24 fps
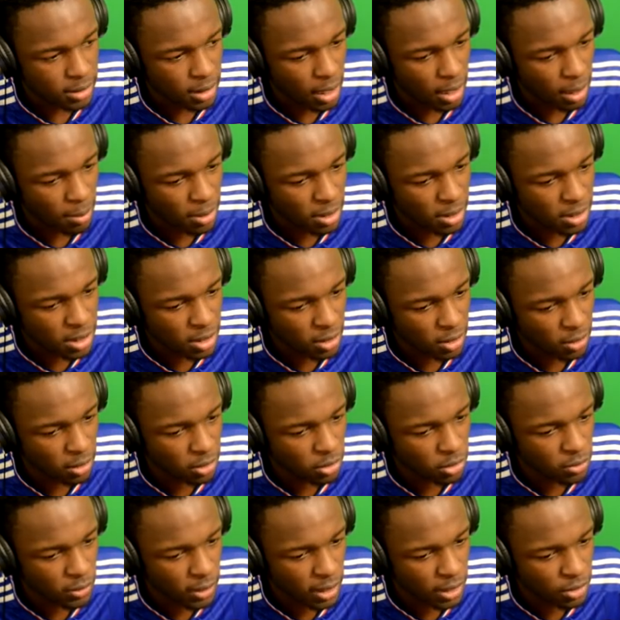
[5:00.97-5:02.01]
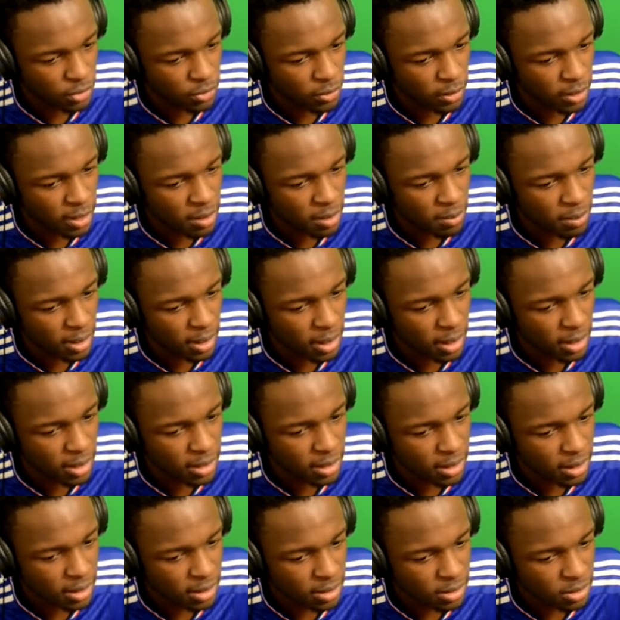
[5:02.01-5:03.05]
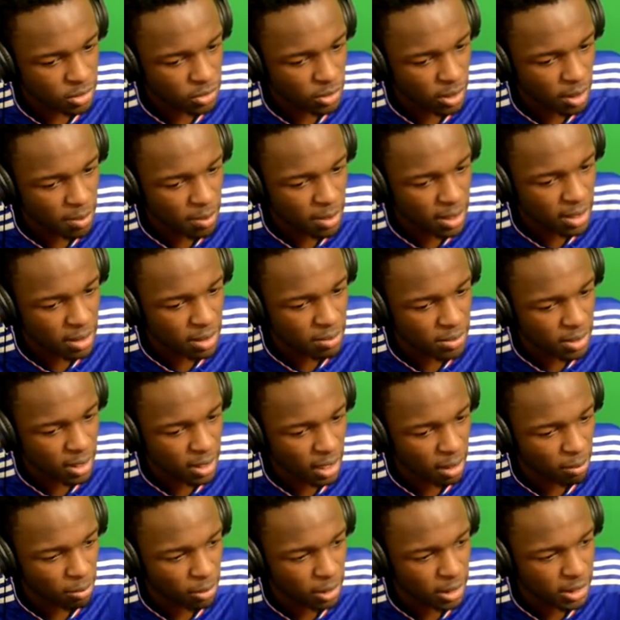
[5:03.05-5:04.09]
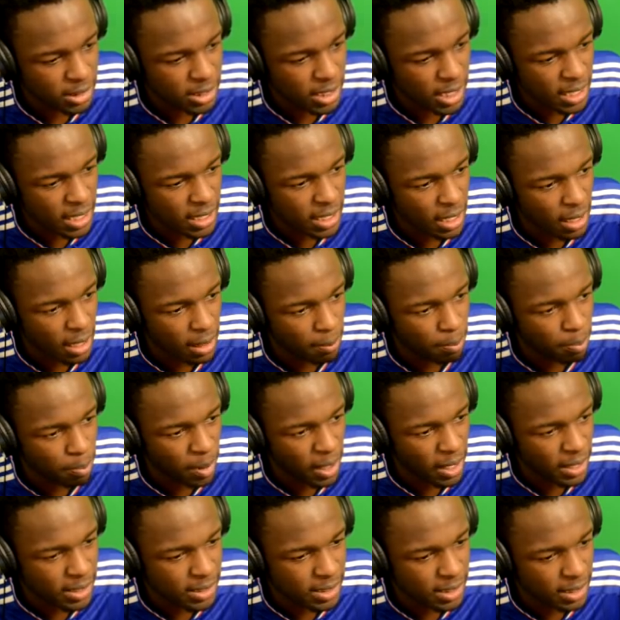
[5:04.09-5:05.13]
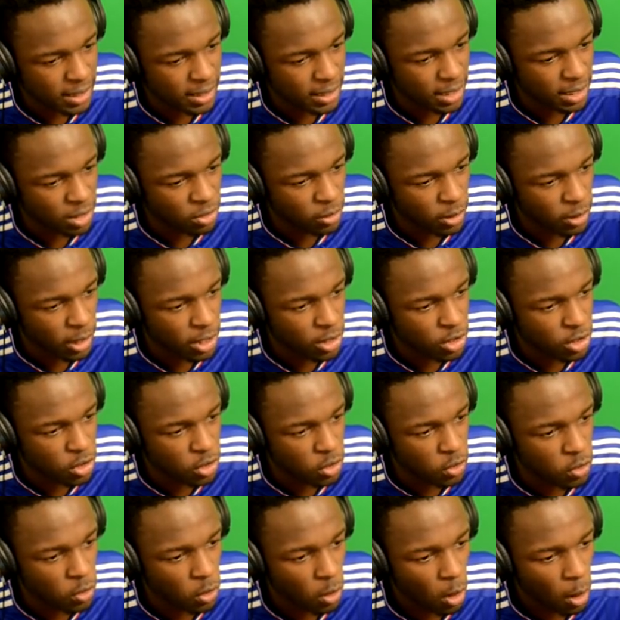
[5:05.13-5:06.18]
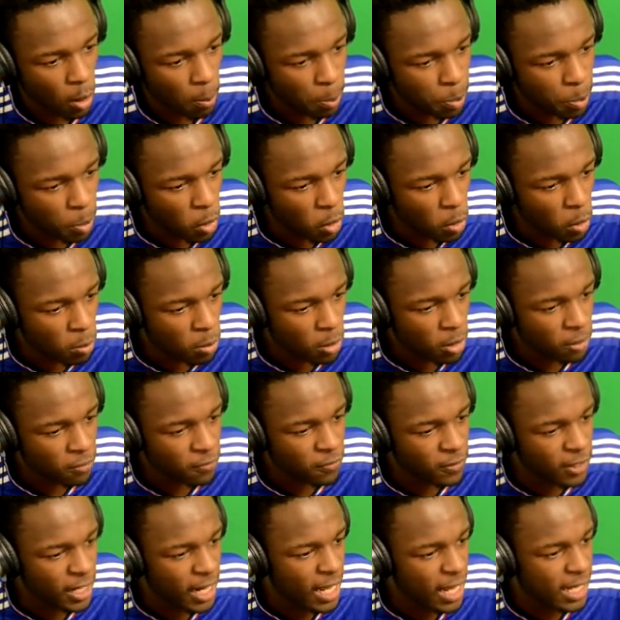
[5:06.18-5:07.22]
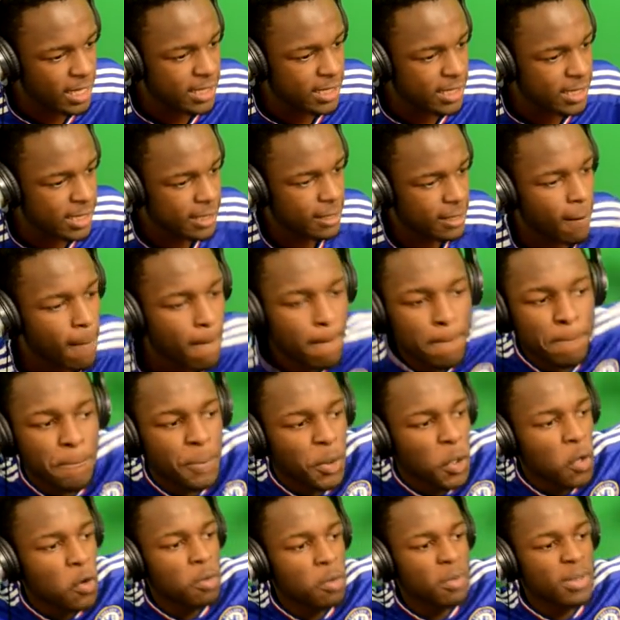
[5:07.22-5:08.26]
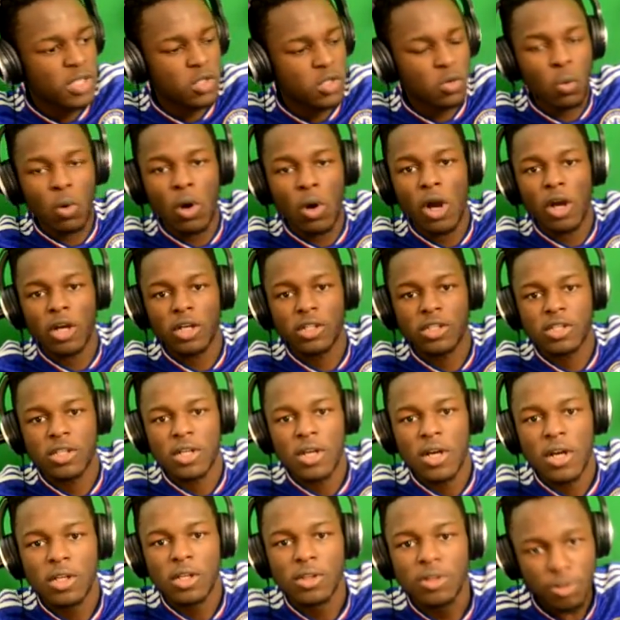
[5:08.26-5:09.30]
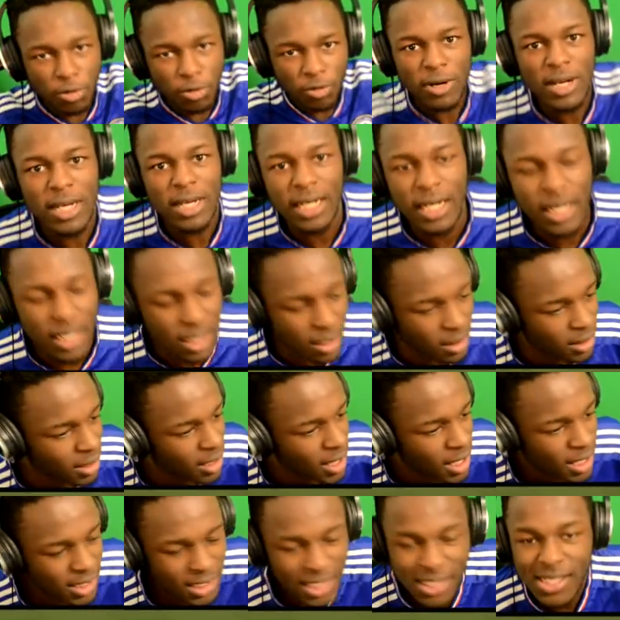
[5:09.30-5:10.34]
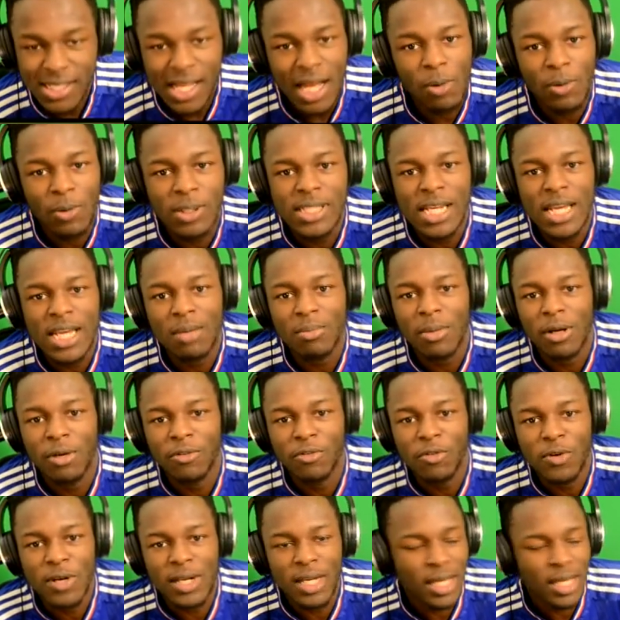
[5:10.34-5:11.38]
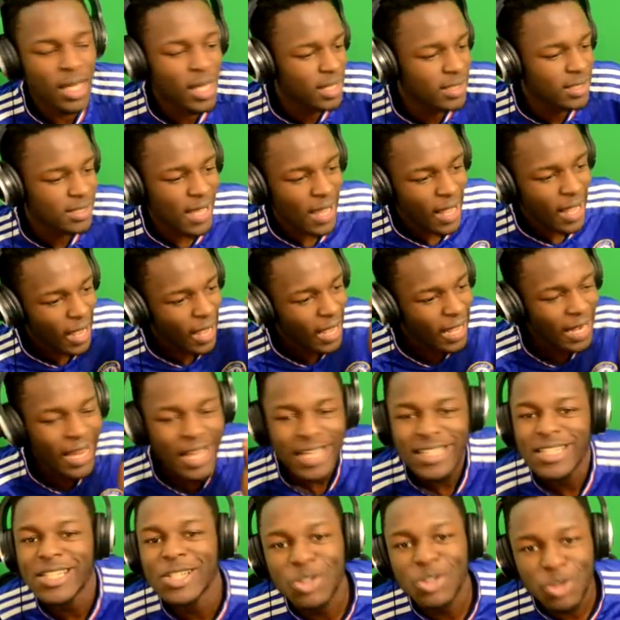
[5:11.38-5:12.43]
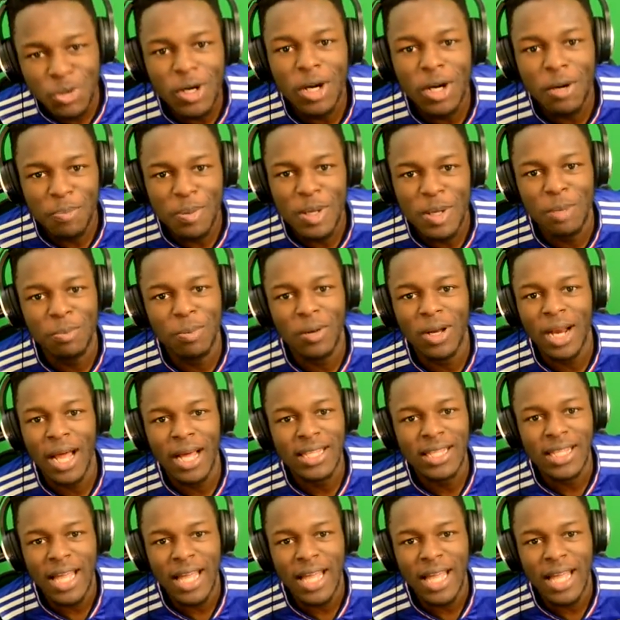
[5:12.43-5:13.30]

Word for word: I'm actually going to try trick him here. Try and make him think I'm going to take it and pass and then try shoot. Boom. Finesse. Boom, it's worked. 3-0. That's how I take my free kicks. I like to trick people like